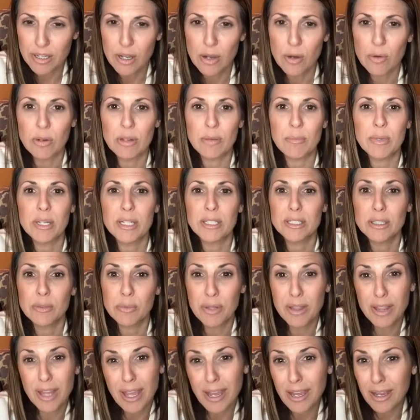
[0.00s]
We mix it with
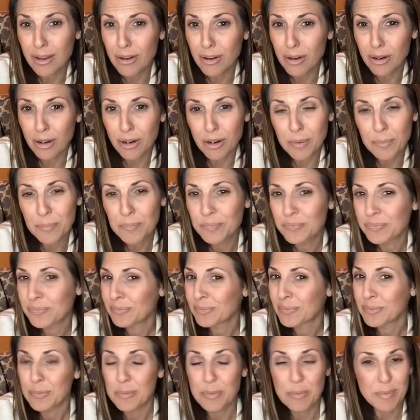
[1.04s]
anger,
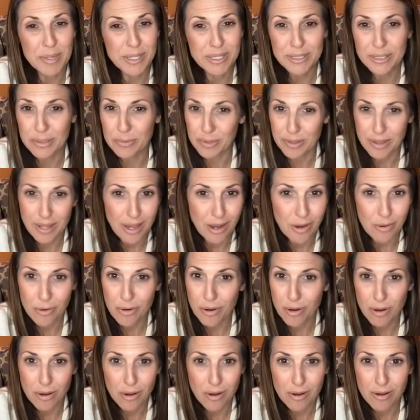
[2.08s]
we mix it with
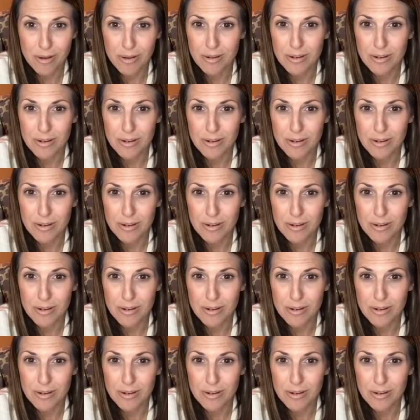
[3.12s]
alcohol.